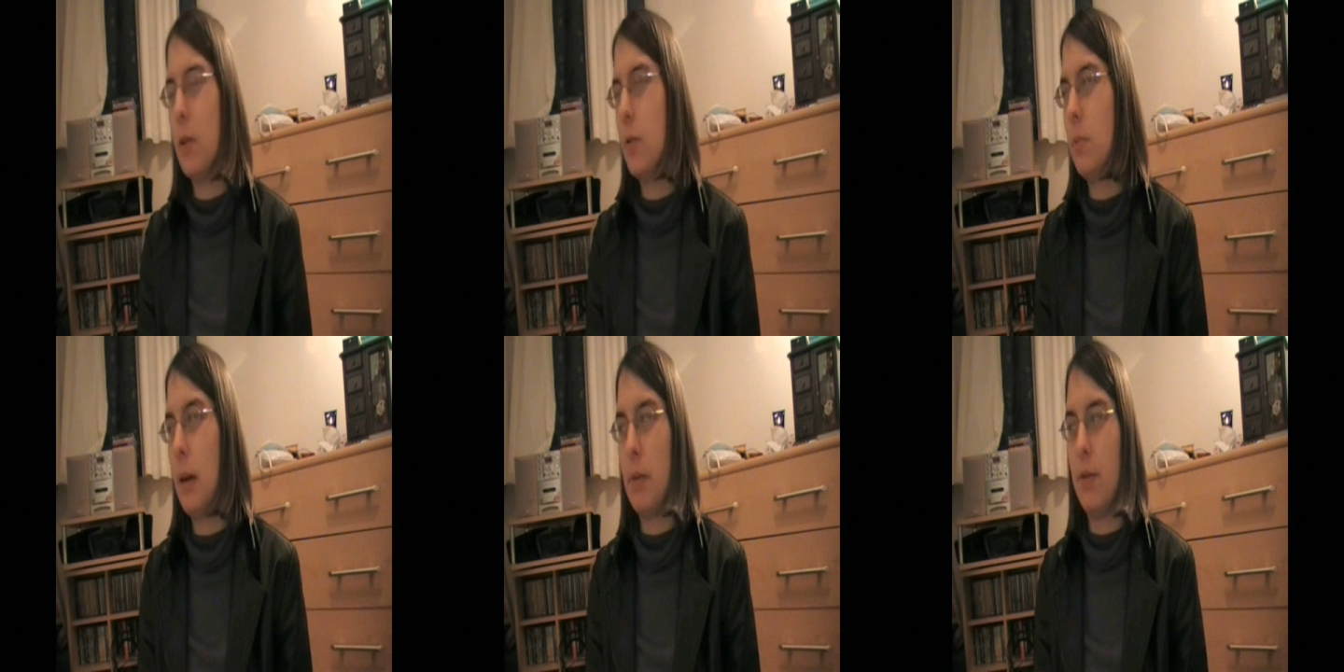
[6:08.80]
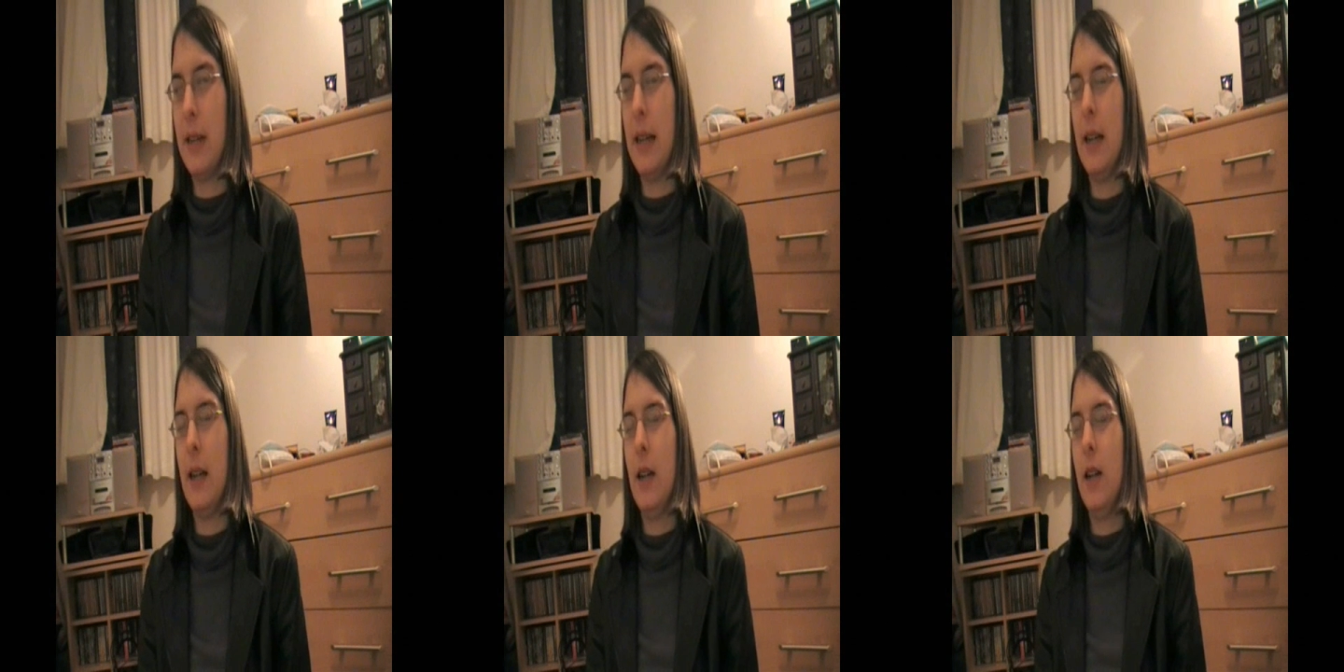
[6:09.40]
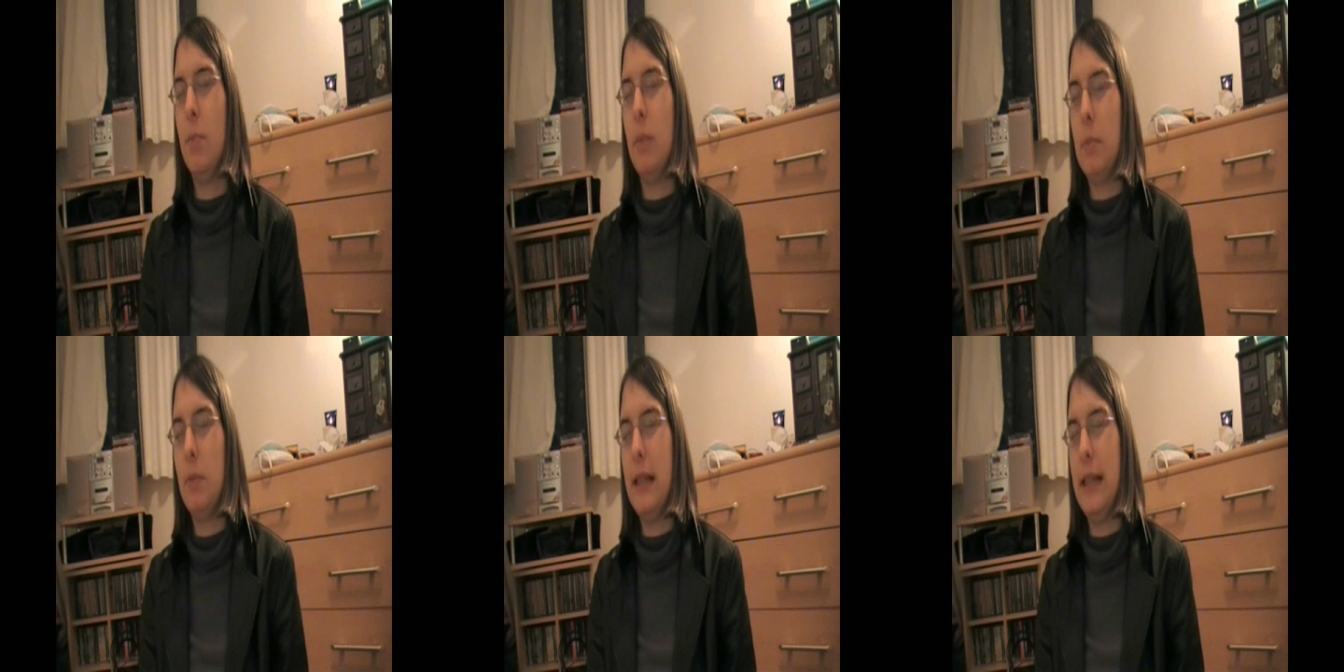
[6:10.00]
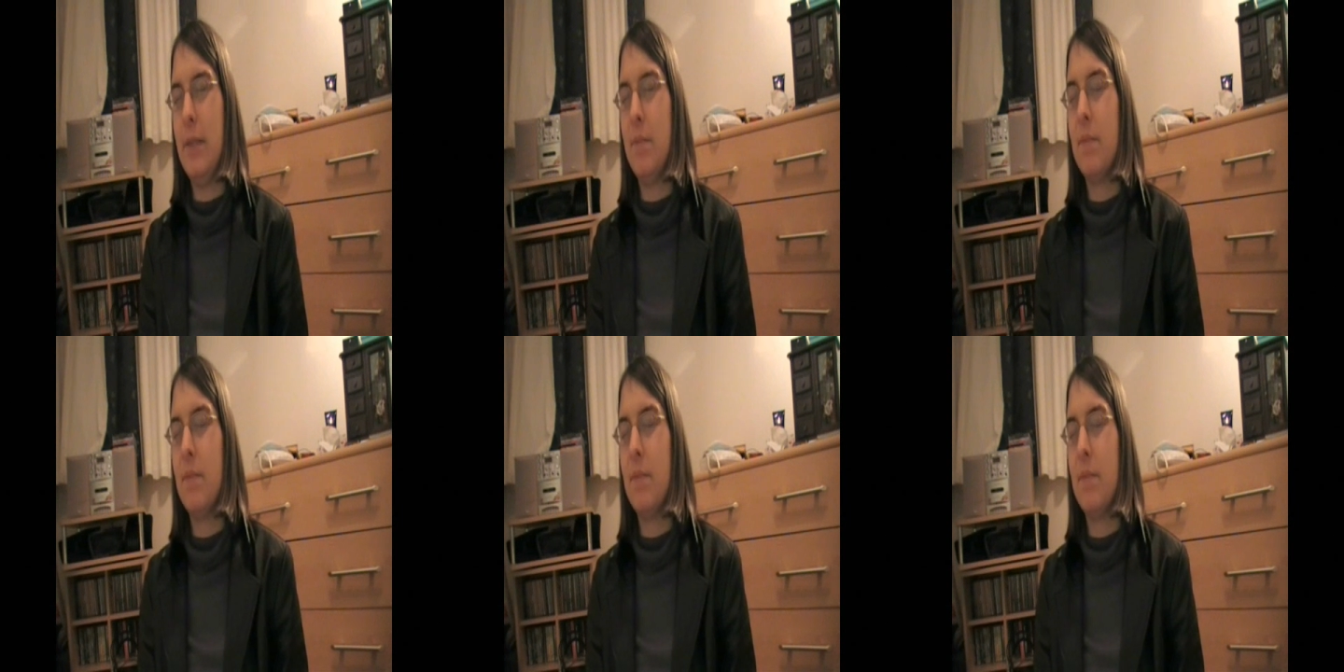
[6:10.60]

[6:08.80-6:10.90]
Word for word: want my profit, uh, my money.